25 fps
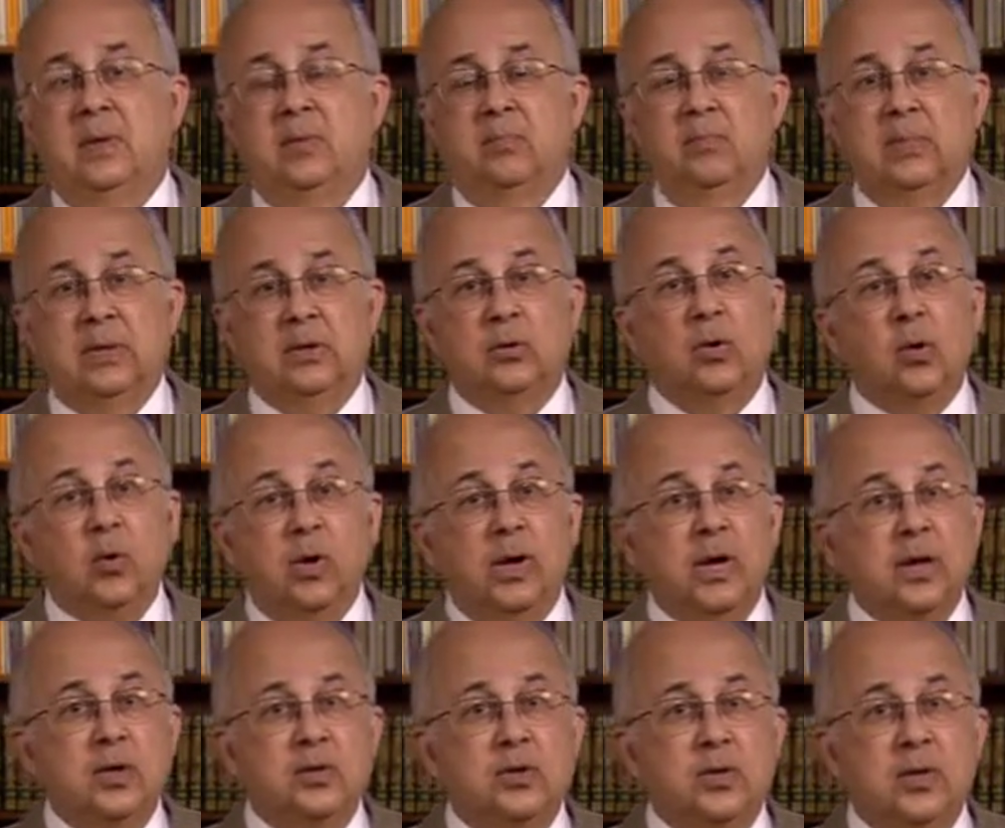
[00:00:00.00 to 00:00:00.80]
but
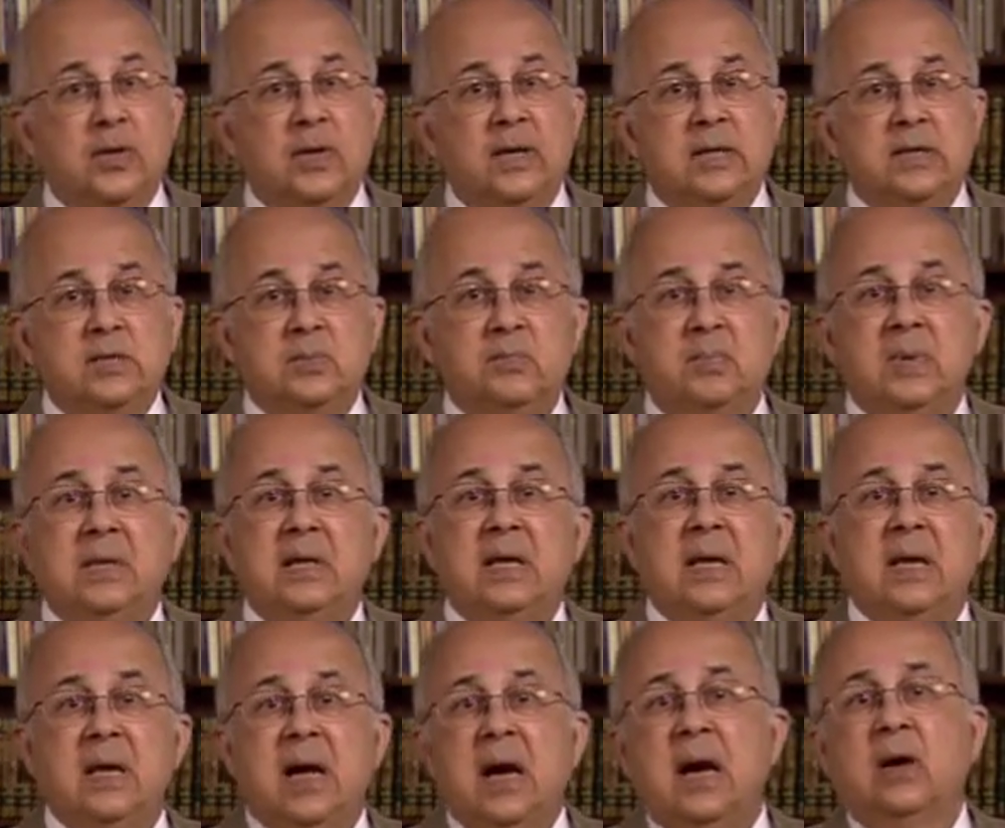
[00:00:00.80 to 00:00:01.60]
occasionally
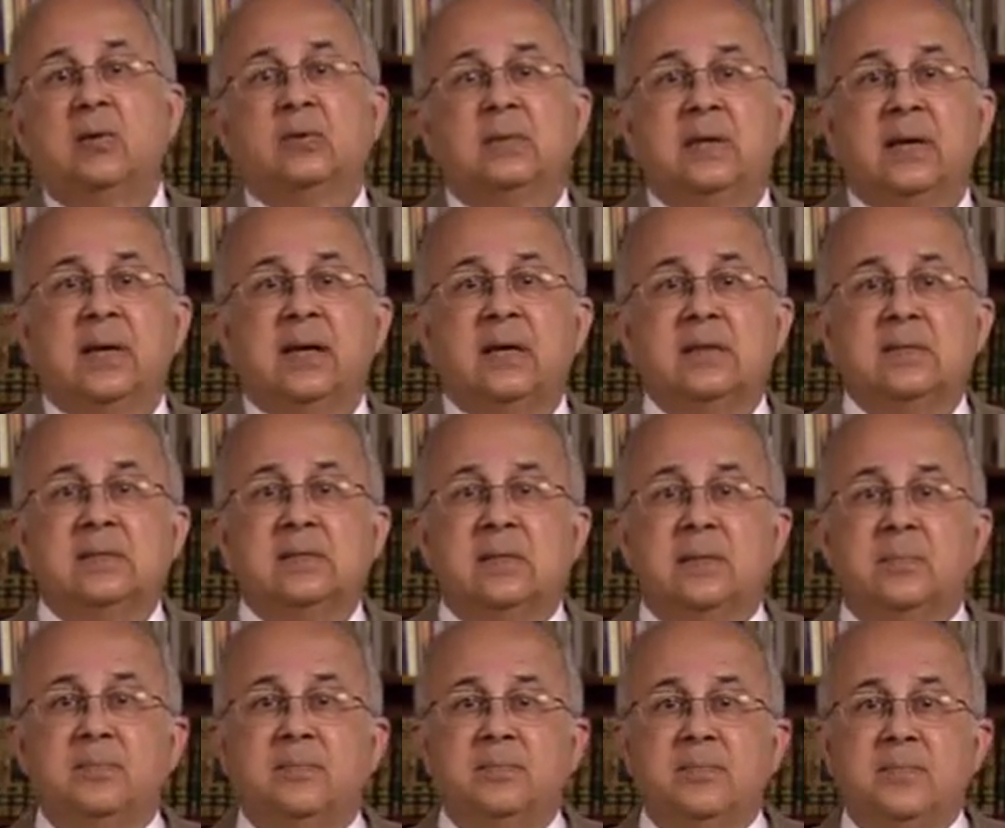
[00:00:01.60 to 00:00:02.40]
speaking out
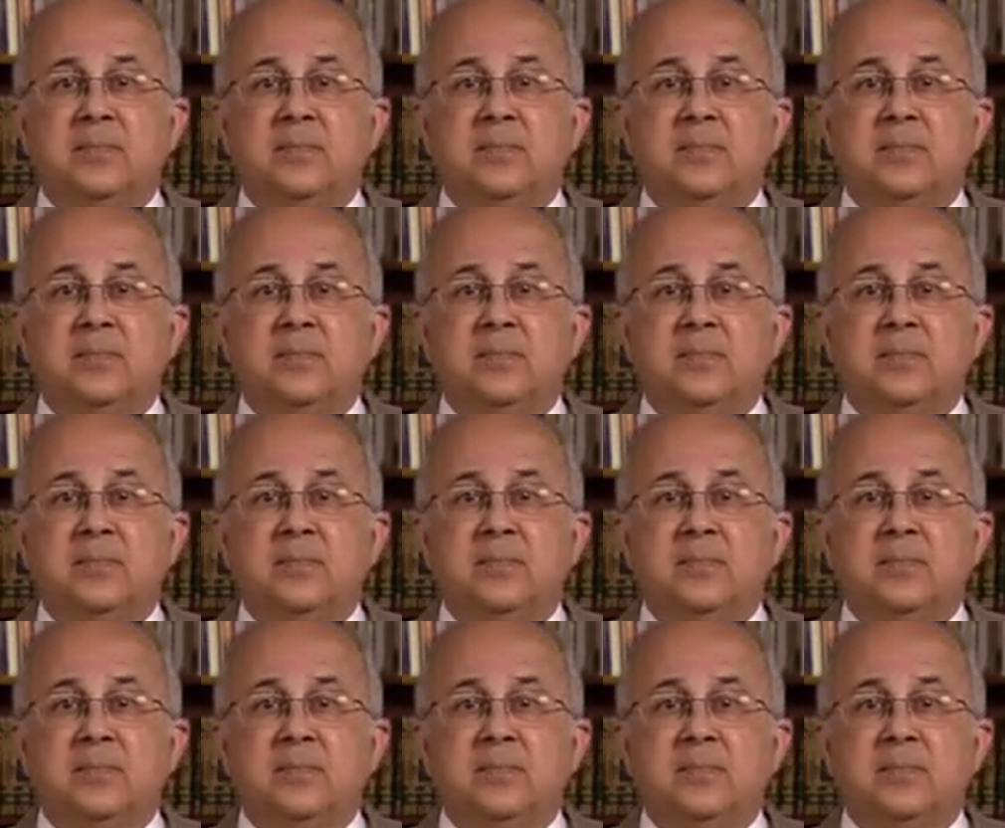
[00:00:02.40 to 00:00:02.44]
against them.